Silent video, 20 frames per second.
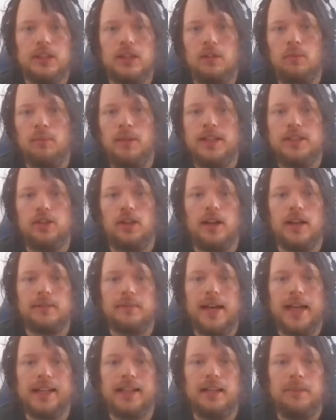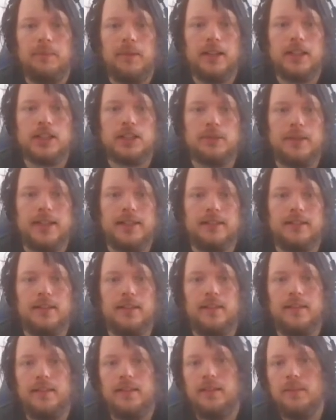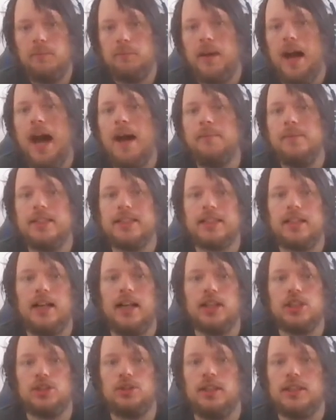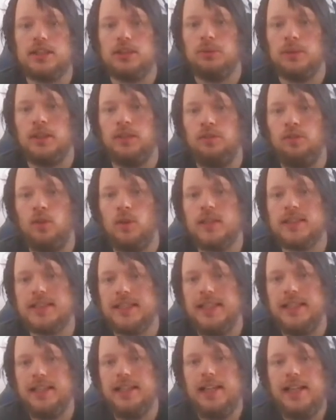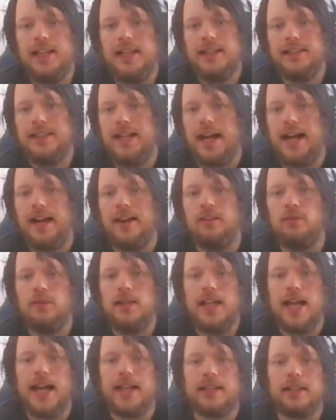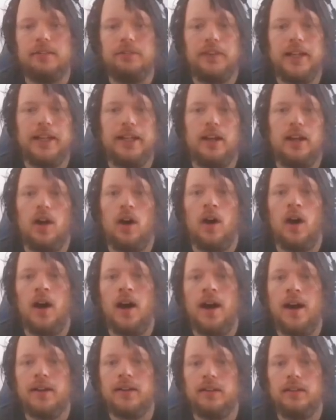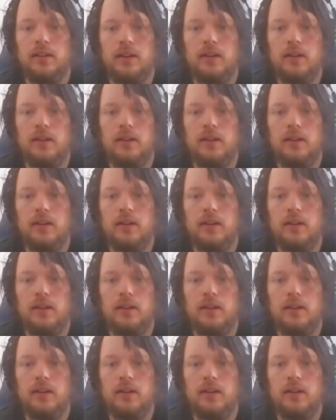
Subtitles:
We Dogmatika punishment. Pop this construct, so we're going to force it. Now we activate our